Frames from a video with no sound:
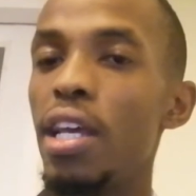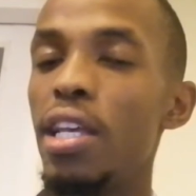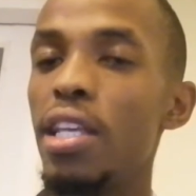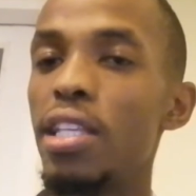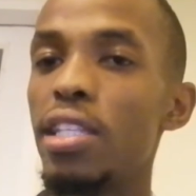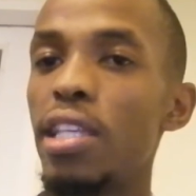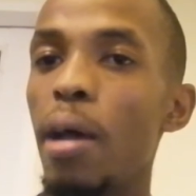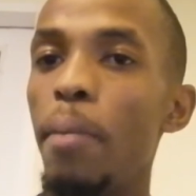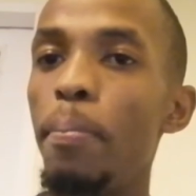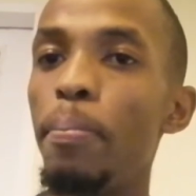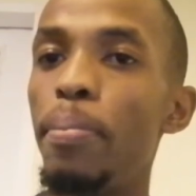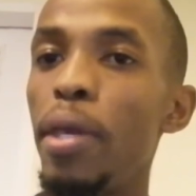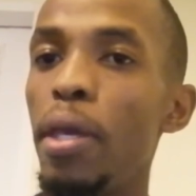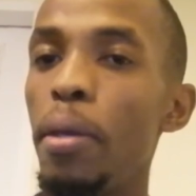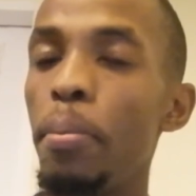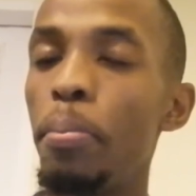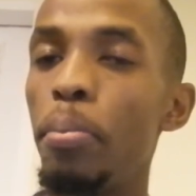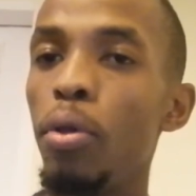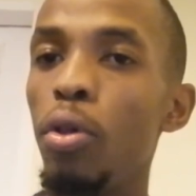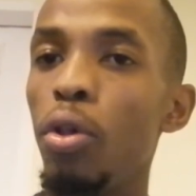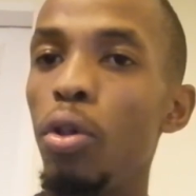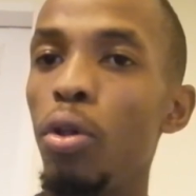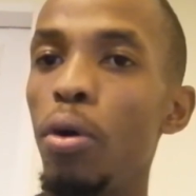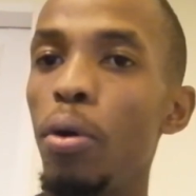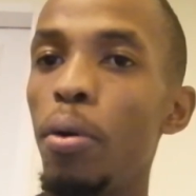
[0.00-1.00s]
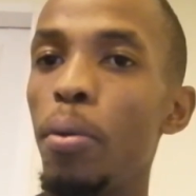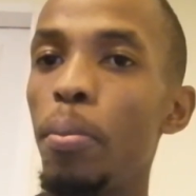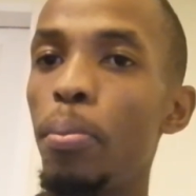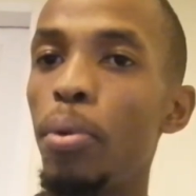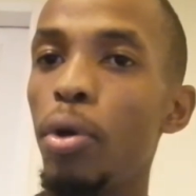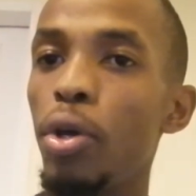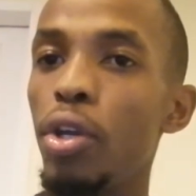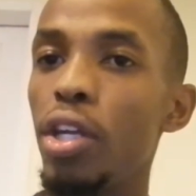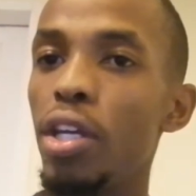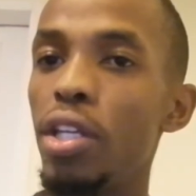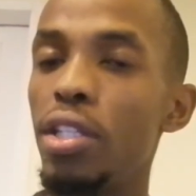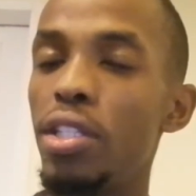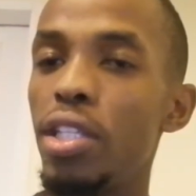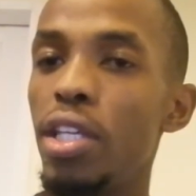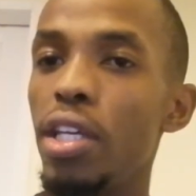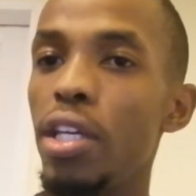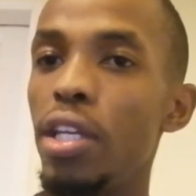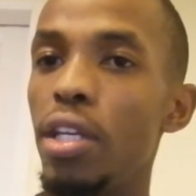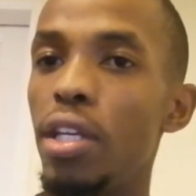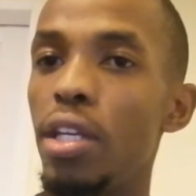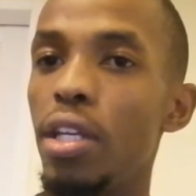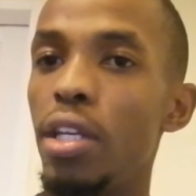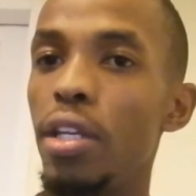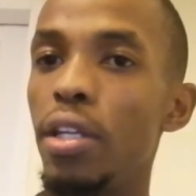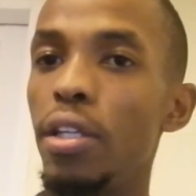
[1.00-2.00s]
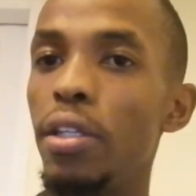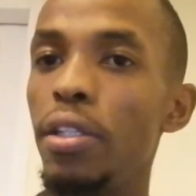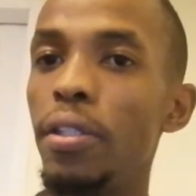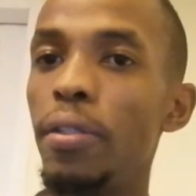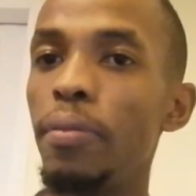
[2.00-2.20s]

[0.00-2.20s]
Some people put it in